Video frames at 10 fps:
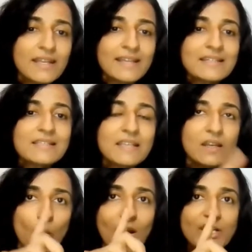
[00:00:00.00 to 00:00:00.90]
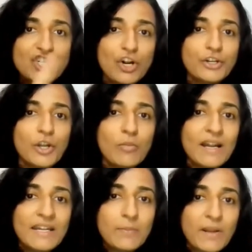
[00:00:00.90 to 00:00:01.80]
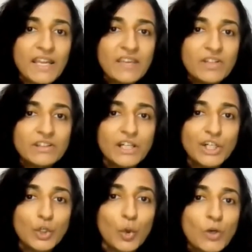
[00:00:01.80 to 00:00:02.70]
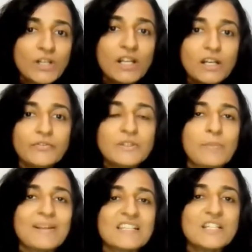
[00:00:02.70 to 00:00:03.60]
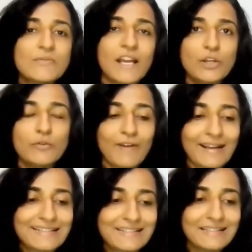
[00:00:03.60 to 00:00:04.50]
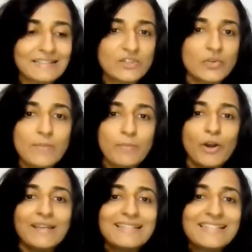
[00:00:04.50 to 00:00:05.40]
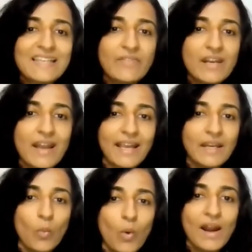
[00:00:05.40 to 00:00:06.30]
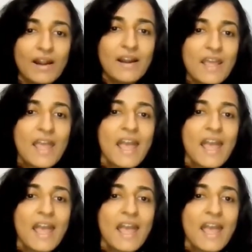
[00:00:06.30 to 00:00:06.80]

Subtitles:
That is, in one shot, you're multiplying with the total of the present value factor, that's 3.791,